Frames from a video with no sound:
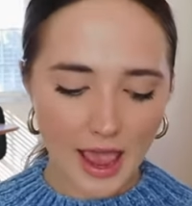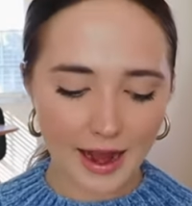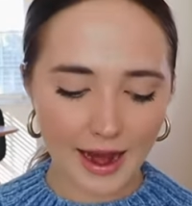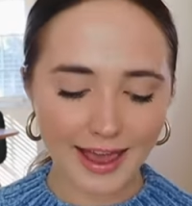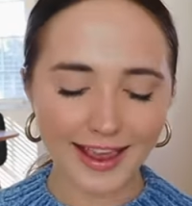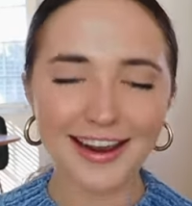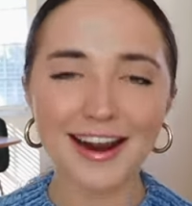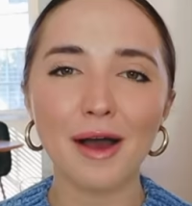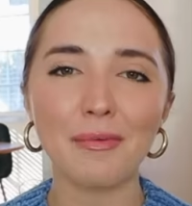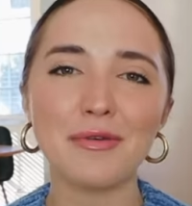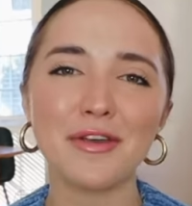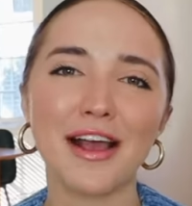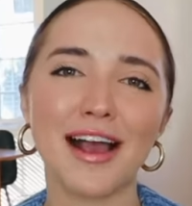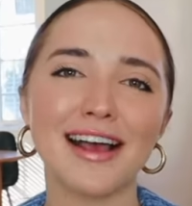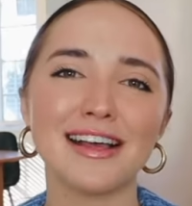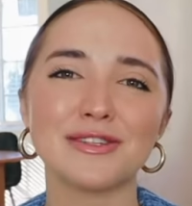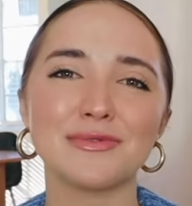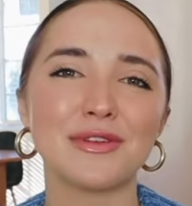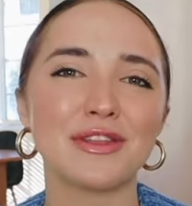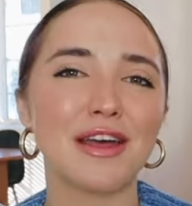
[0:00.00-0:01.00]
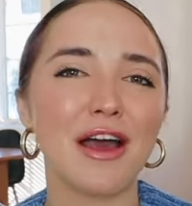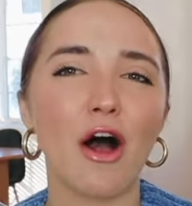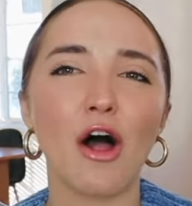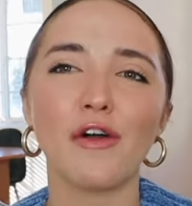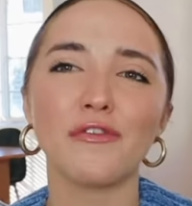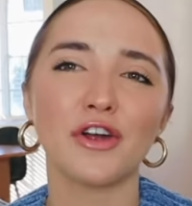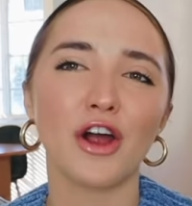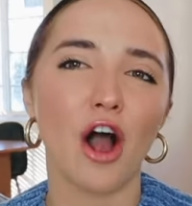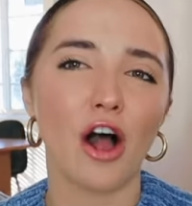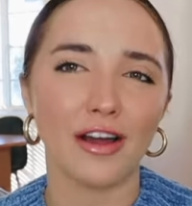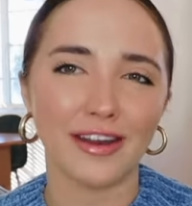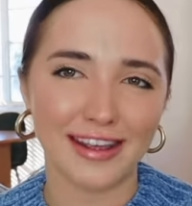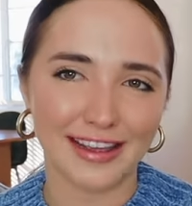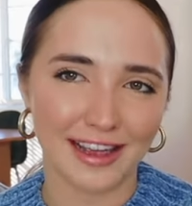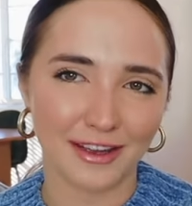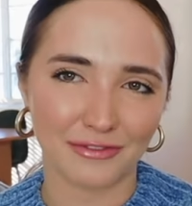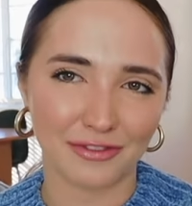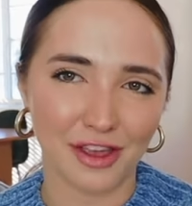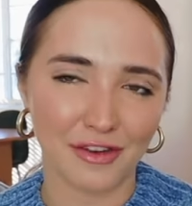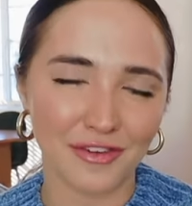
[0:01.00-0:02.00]
And I can help you guys with all of your holiday
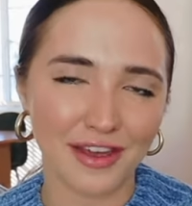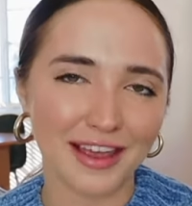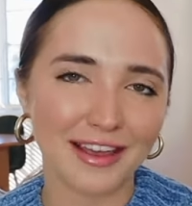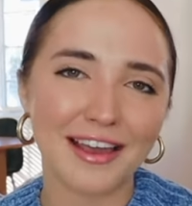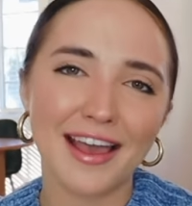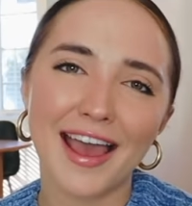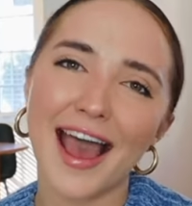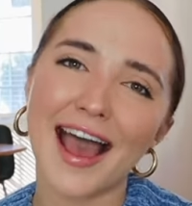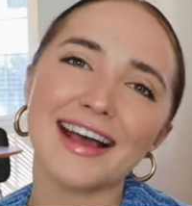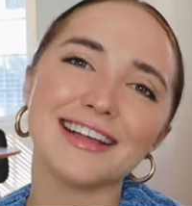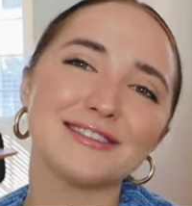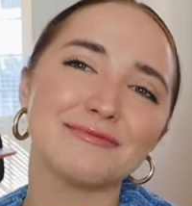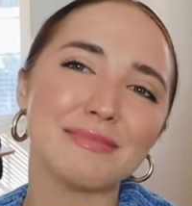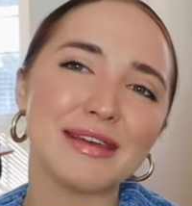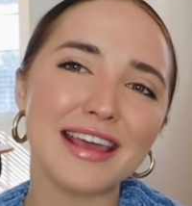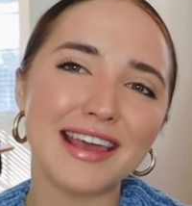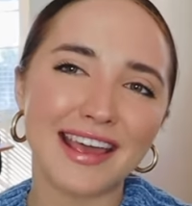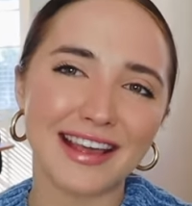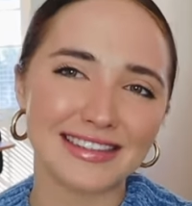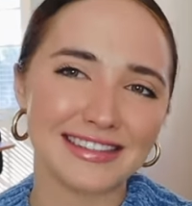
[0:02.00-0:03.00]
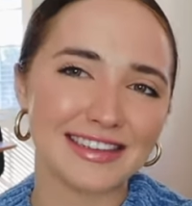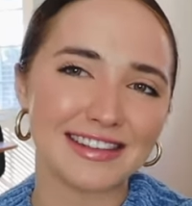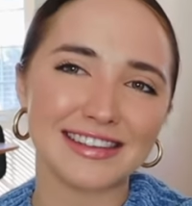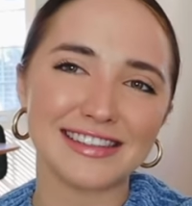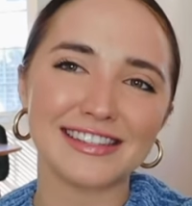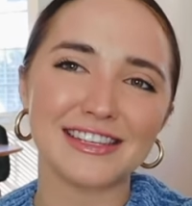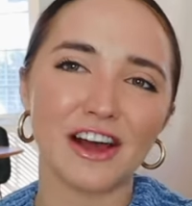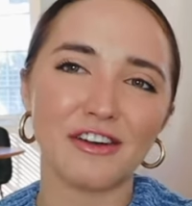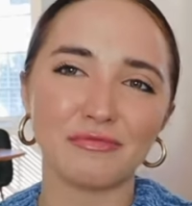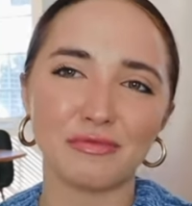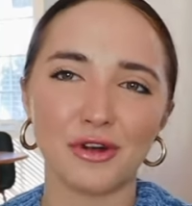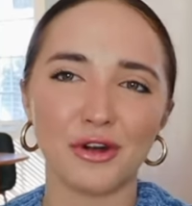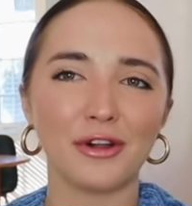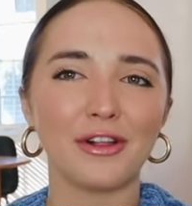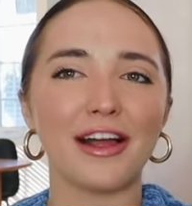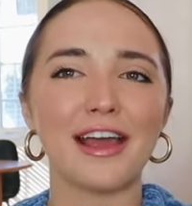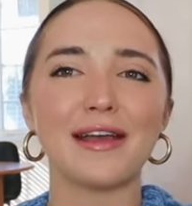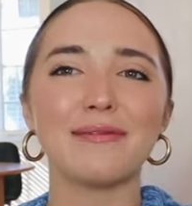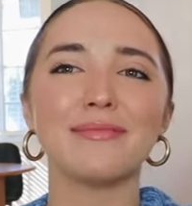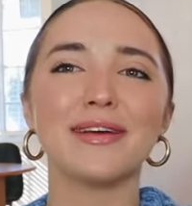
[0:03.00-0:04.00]
gift giving. As me and Kenzie, the
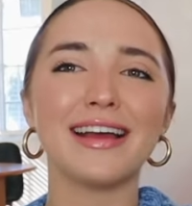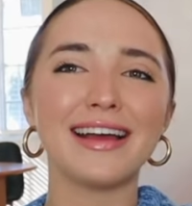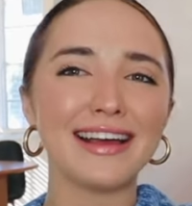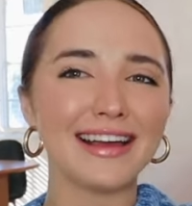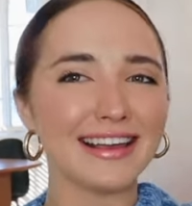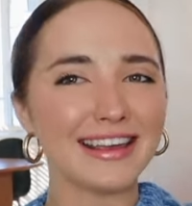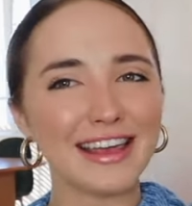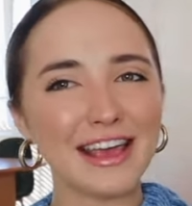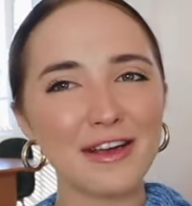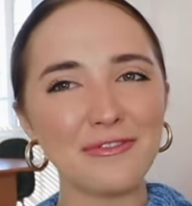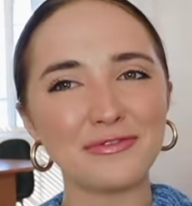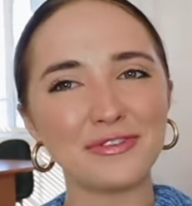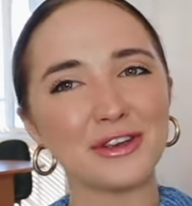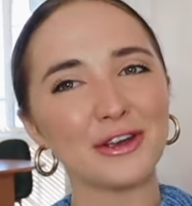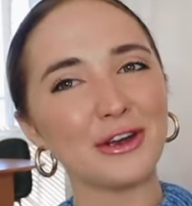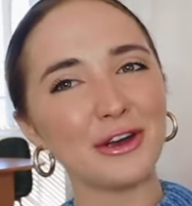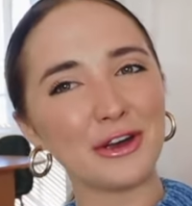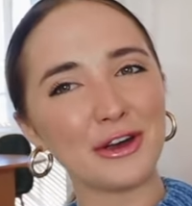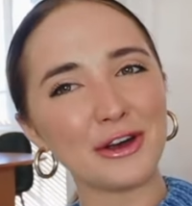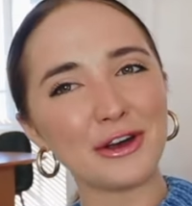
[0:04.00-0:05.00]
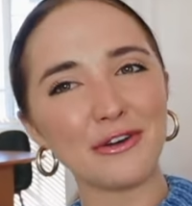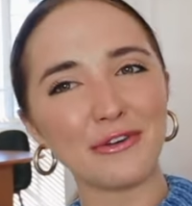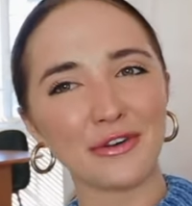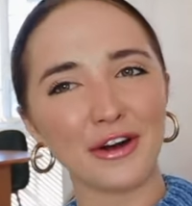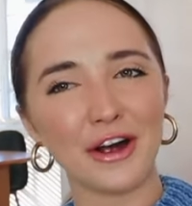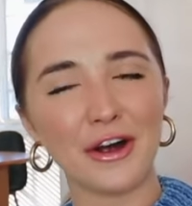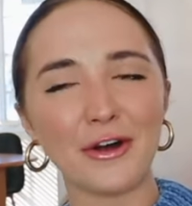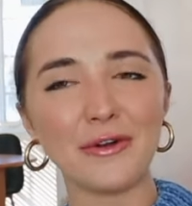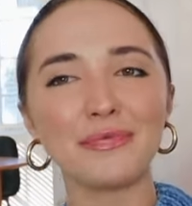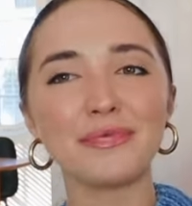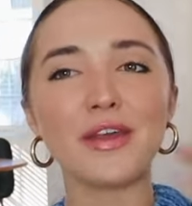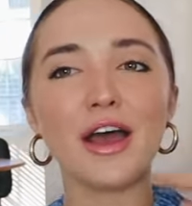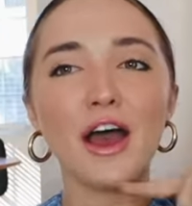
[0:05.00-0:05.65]
self-proclaimed gift guru.